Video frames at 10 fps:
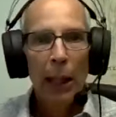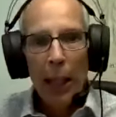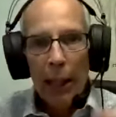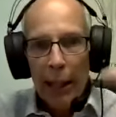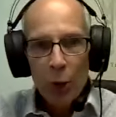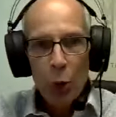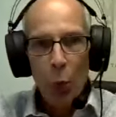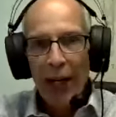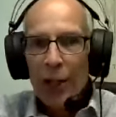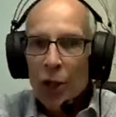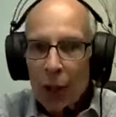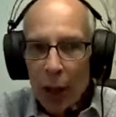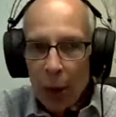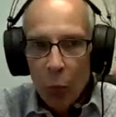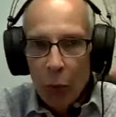and his waist
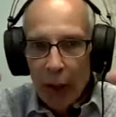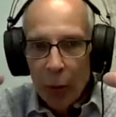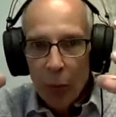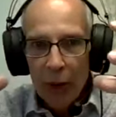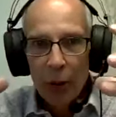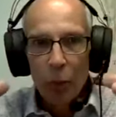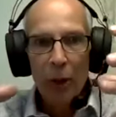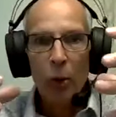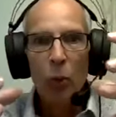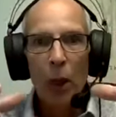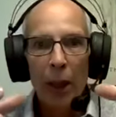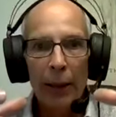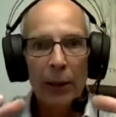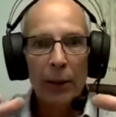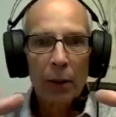got real
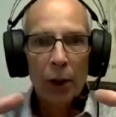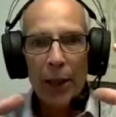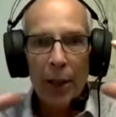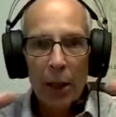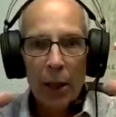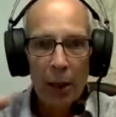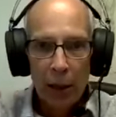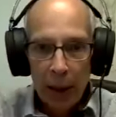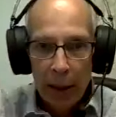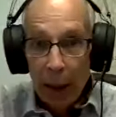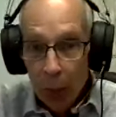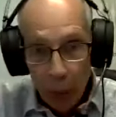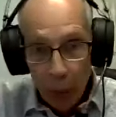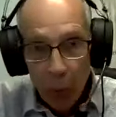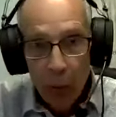what, Justin? It got
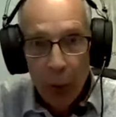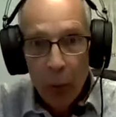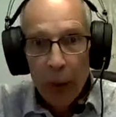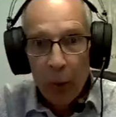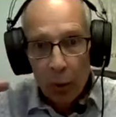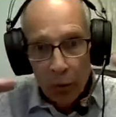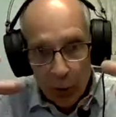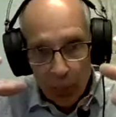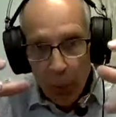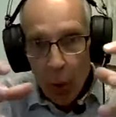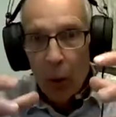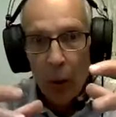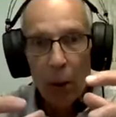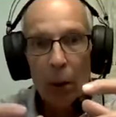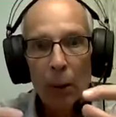real
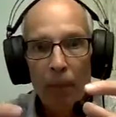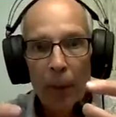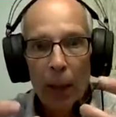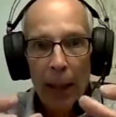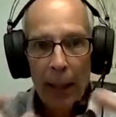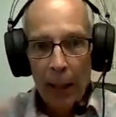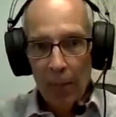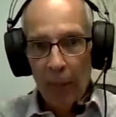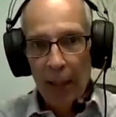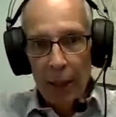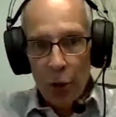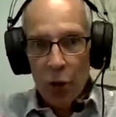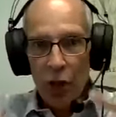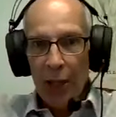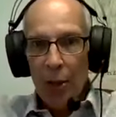small, and it made his
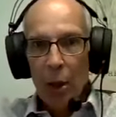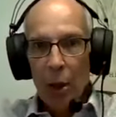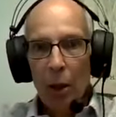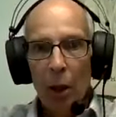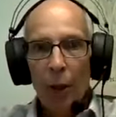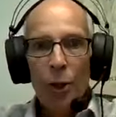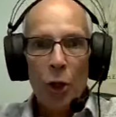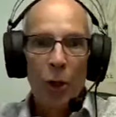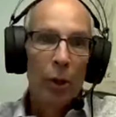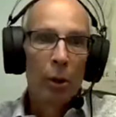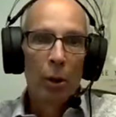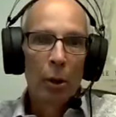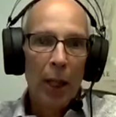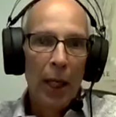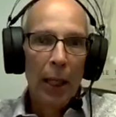chest look larger,
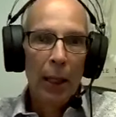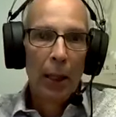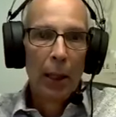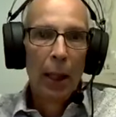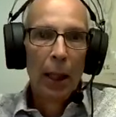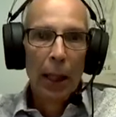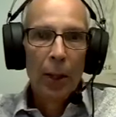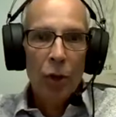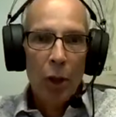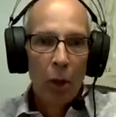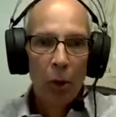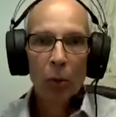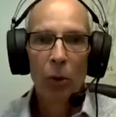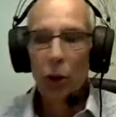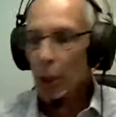okay? And
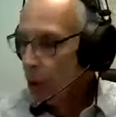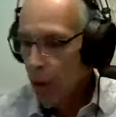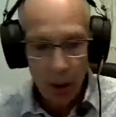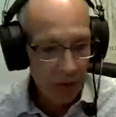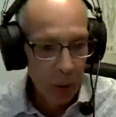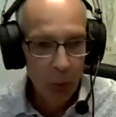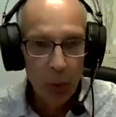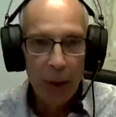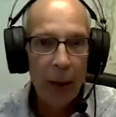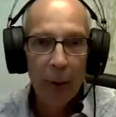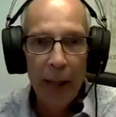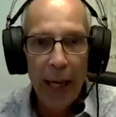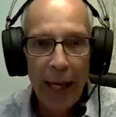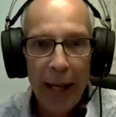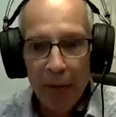so, Justin, if you want to go and
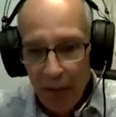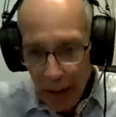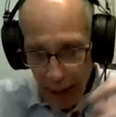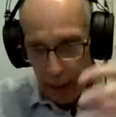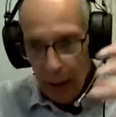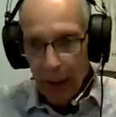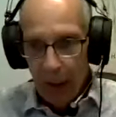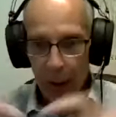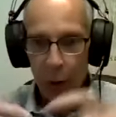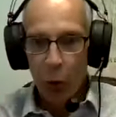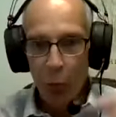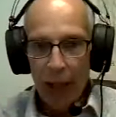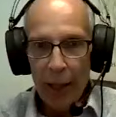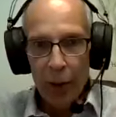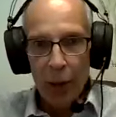have a thinner
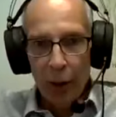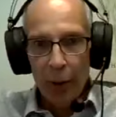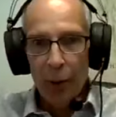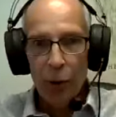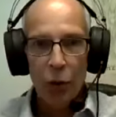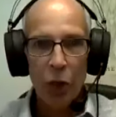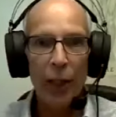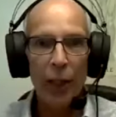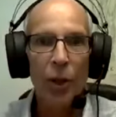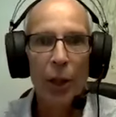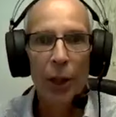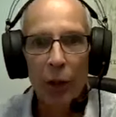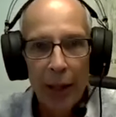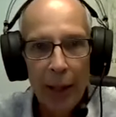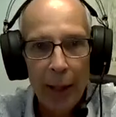waist and a larger chest, then you
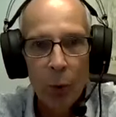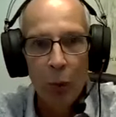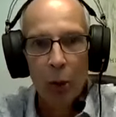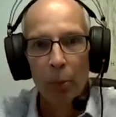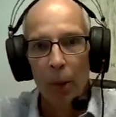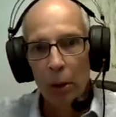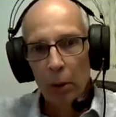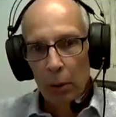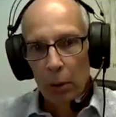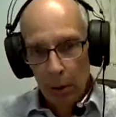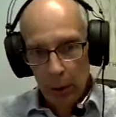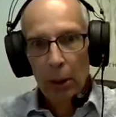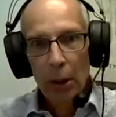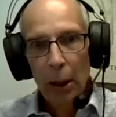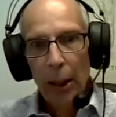need to get a rowboat
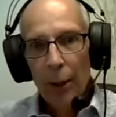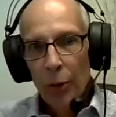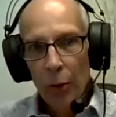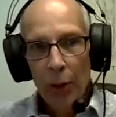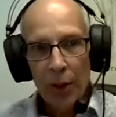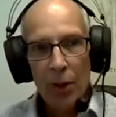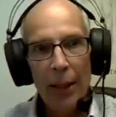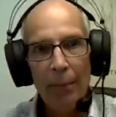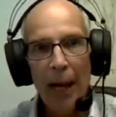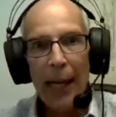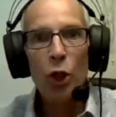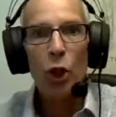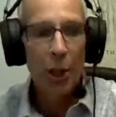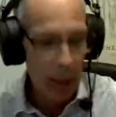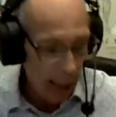and do the same
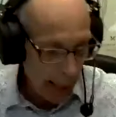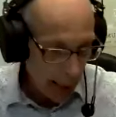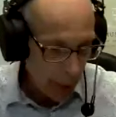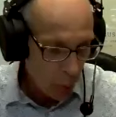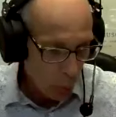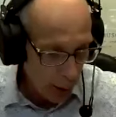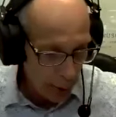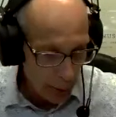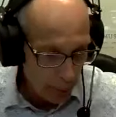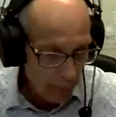action as what?